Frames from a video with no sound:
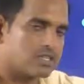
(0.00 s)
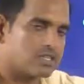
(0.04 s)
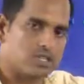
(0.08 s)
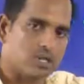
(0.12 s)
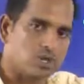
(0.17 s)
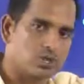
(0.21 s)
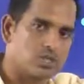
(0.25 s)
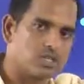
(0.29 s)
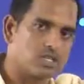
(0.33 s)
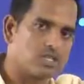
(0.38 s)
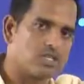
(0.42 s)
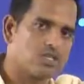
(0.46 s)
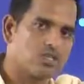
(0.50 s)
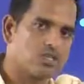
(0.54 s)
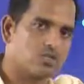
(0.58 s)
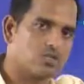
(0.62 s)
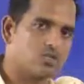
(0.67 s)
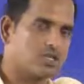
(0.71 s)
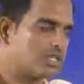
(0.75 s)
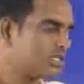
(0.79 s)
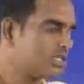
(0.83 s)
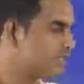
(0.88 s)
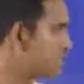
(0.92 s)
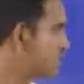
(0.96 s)
or 1000
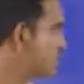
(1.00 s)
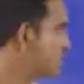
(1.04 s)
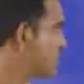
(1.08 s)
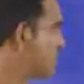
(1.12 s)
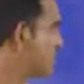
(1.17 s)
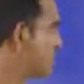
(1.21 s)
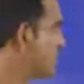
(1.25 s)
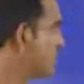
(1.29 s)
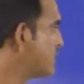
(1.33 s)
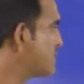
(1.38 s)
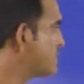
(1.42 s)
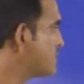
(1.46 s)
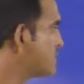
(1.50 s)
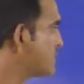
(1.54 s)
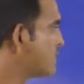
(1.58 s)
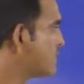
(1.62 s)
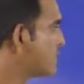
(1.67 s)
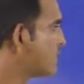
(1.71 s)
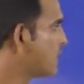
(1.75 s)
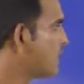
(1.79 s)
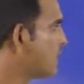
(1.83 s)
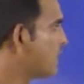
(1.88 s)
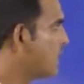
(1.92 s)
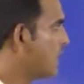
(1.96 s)
students in your list,
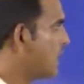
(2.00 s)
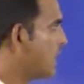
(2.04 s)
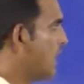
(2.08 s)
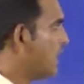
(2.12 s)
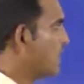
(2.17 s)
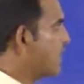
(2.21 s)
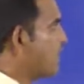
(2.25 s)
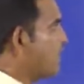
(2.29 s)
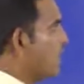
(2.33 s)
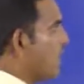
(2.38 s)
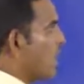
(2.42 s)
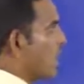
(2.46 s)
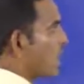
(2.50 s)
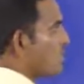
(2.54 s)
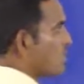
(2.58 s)
and you